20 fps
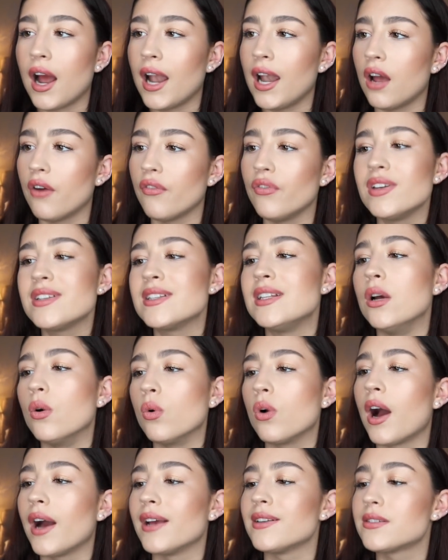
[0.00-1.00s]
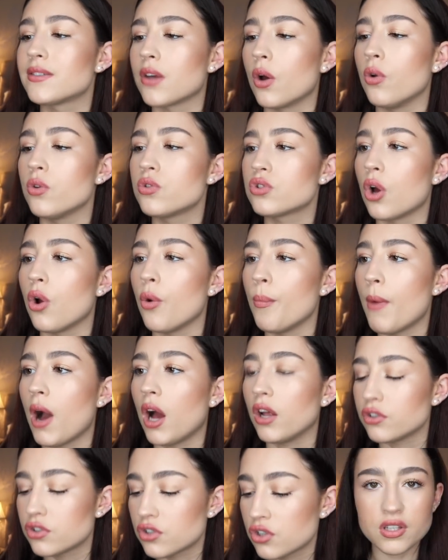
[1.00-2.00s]
I love this little guy so
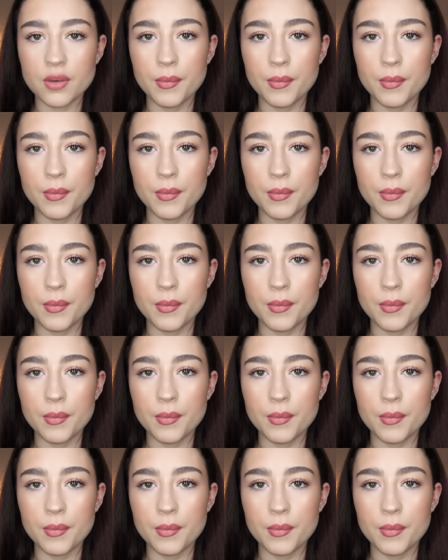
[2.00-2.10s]
much.